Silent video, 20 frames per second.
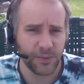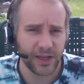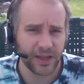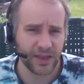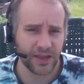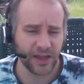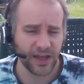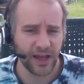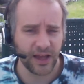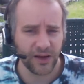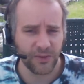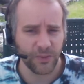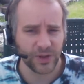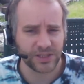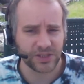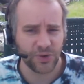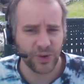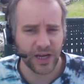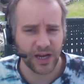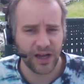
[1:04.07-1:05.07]
with
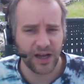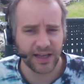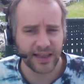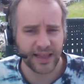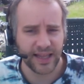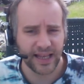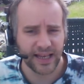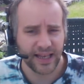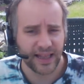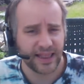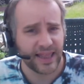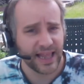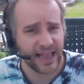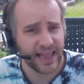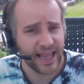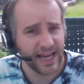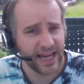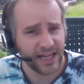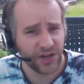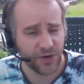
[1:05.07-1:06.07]
what's going on
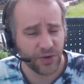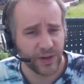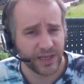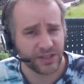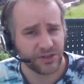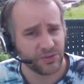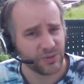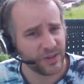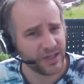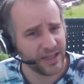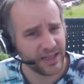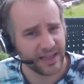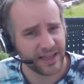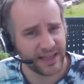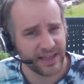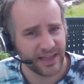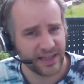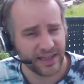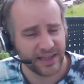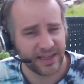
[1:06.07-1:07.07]
than they do,
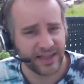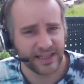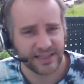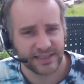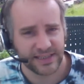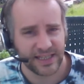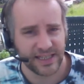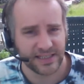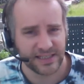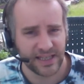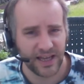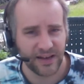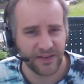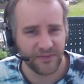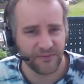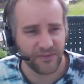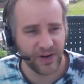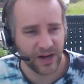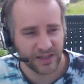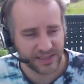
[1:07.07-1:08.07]
and it's
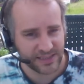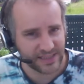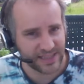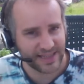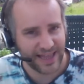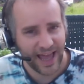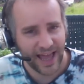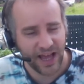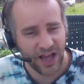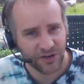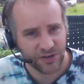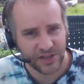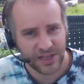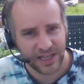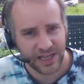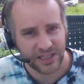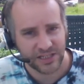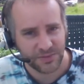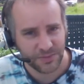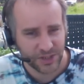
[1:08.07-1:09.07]
unfair. It's that
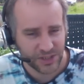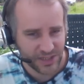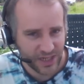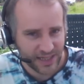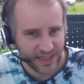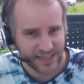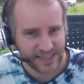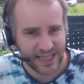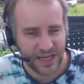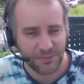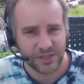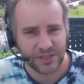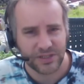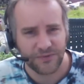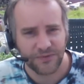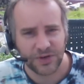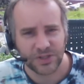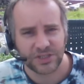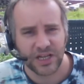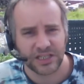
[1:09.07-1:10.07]
hundredth customer is not the same as the
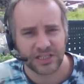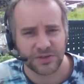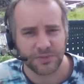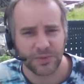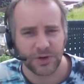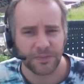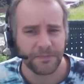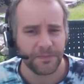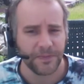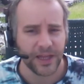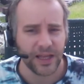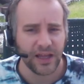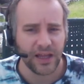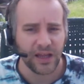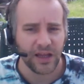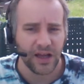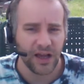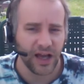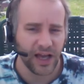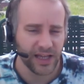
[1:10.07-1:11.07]
first customer.
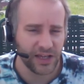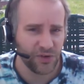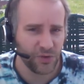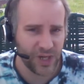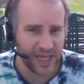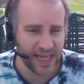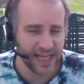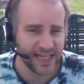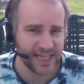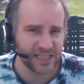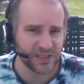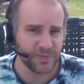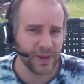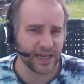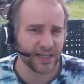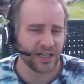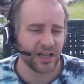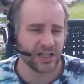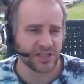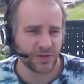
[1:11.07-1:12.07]
You can't
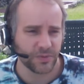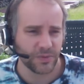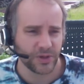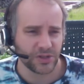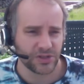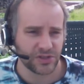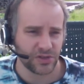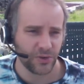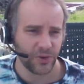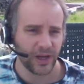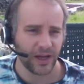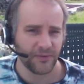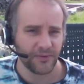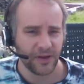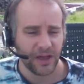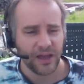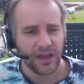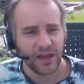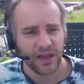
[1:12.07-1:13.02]
expect customers to have